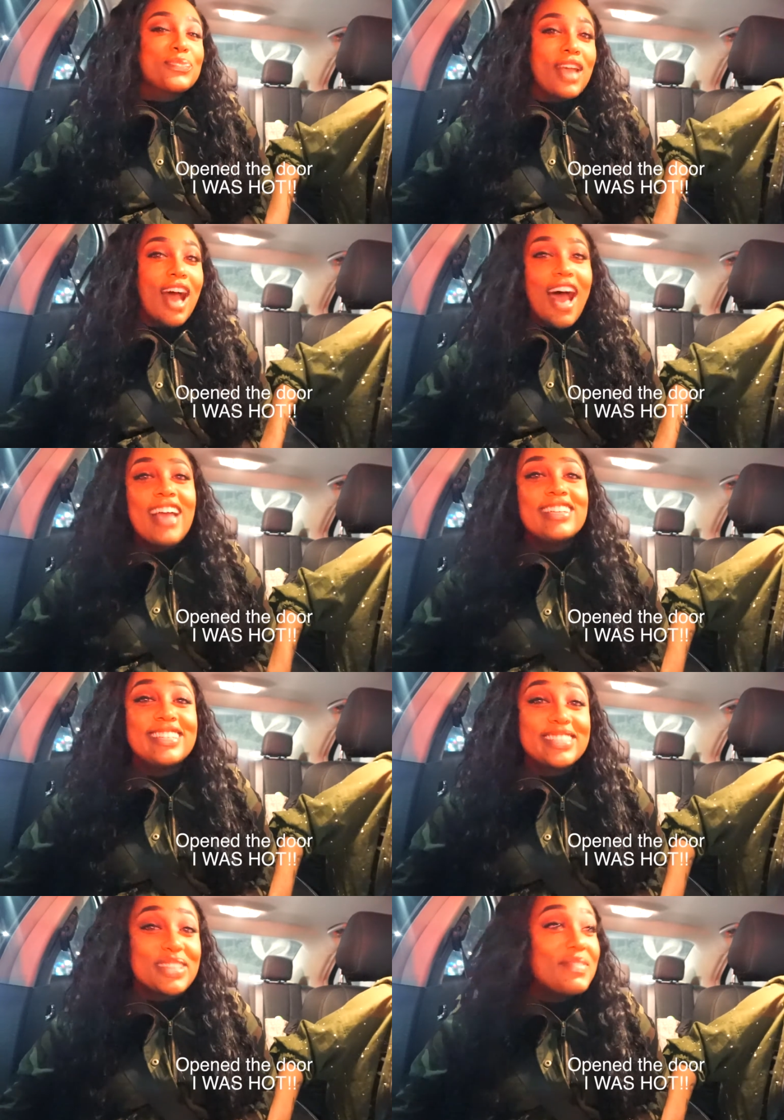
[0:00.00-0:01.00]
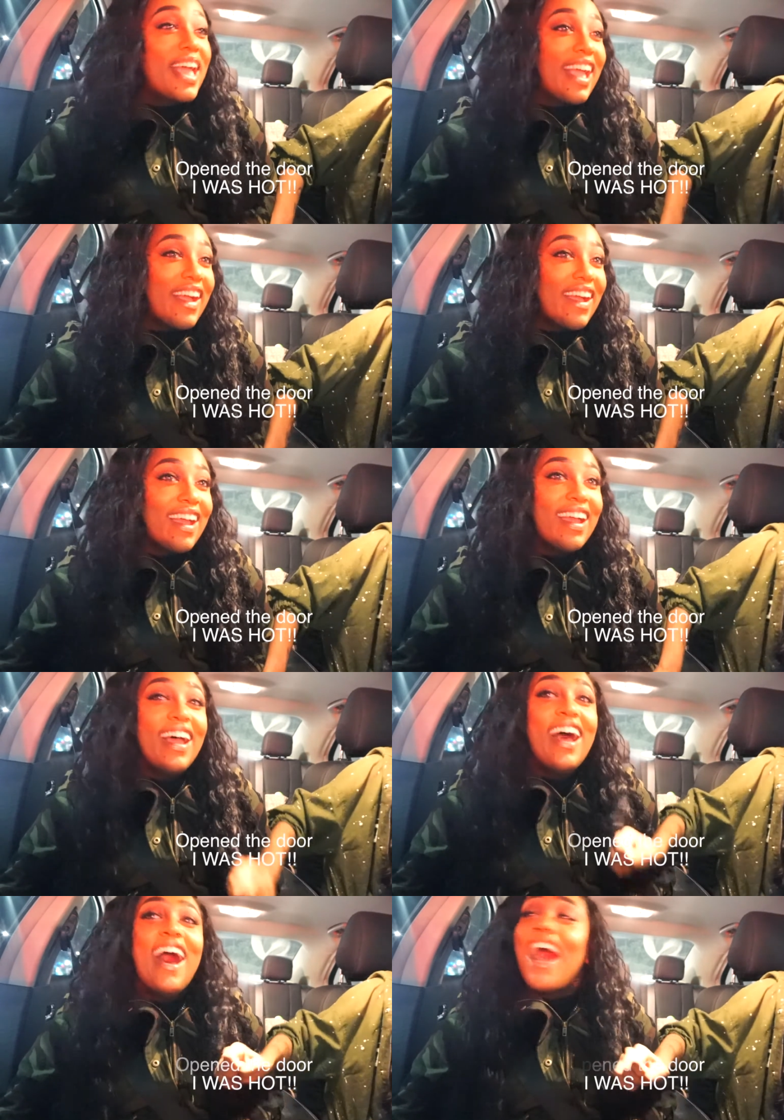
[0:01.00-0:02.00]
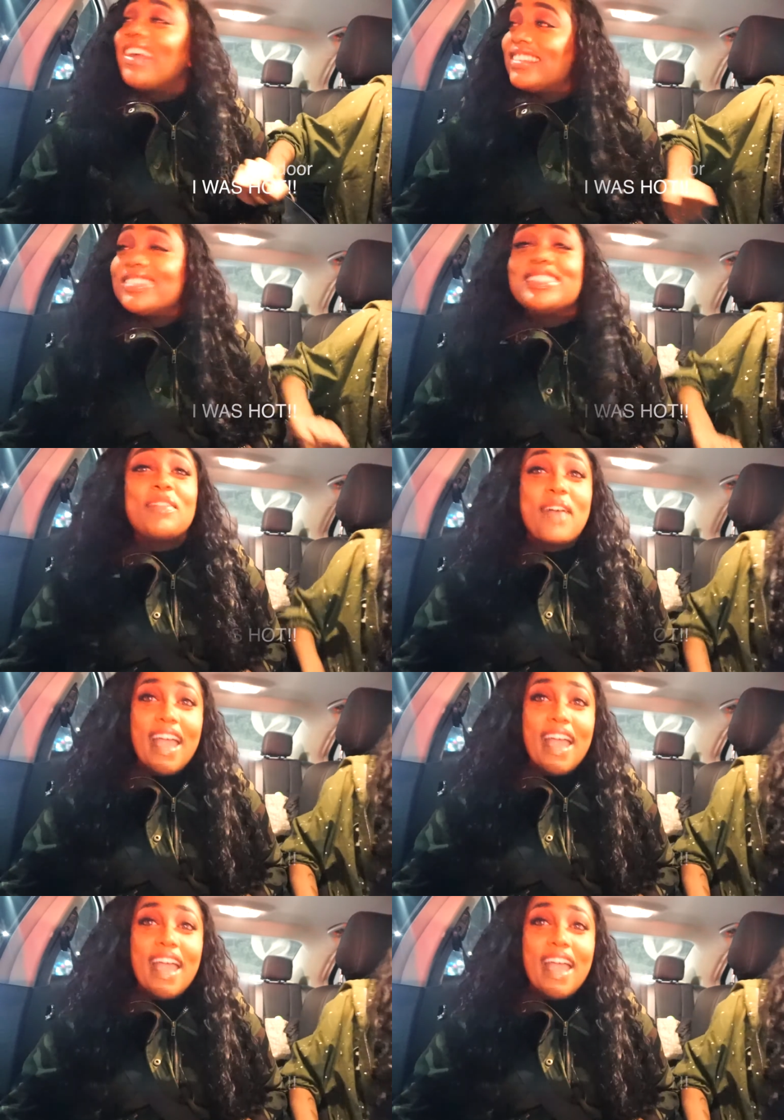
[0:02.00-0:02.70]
ahead and... I need some Bye. air. Goodbye. I need some